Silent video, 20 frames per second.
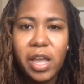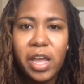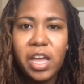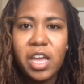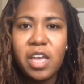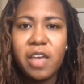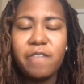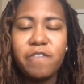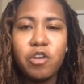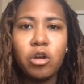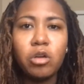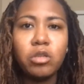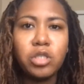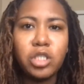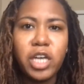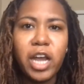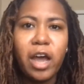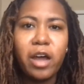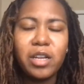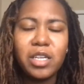If your
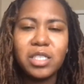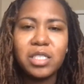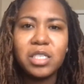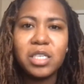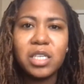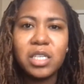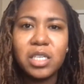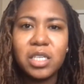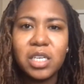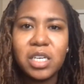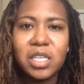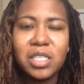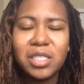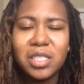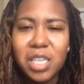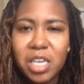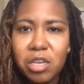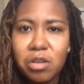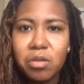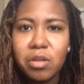child is
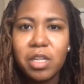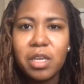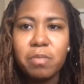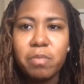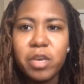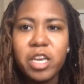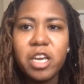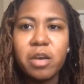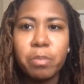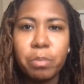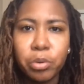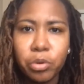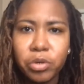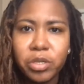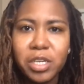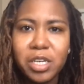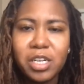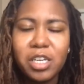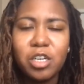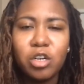continually being
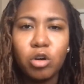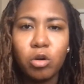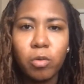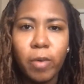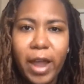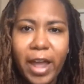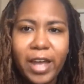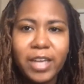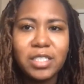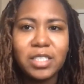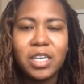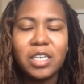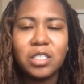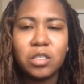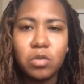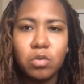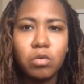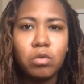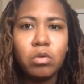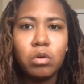bullied and harassed at
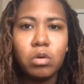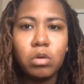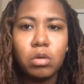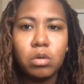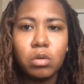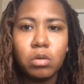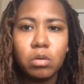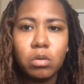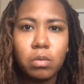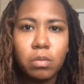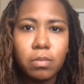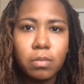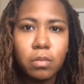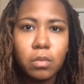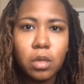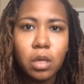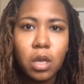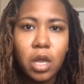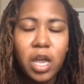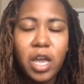school,
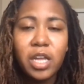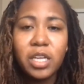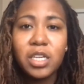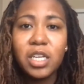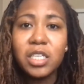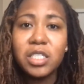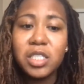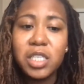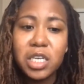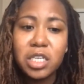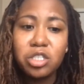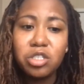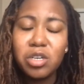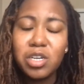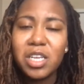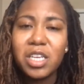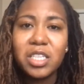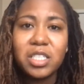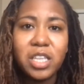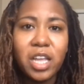the district
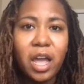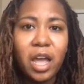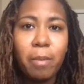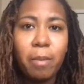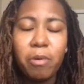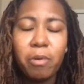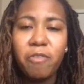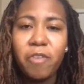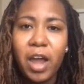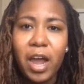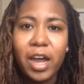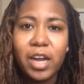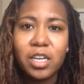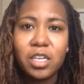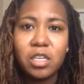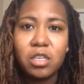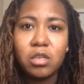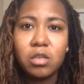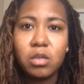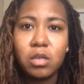is not
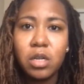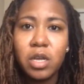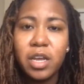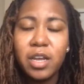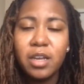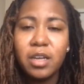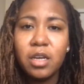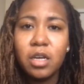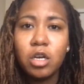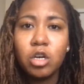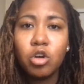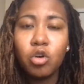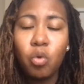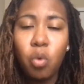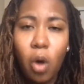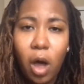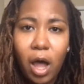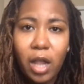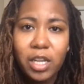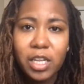providing
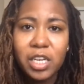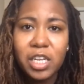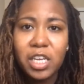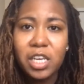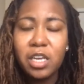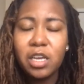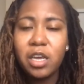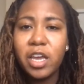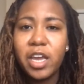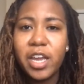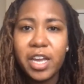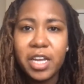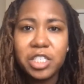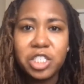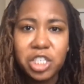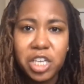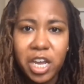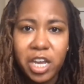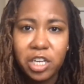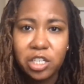quality
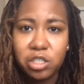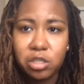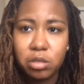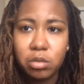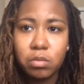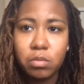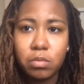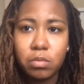education.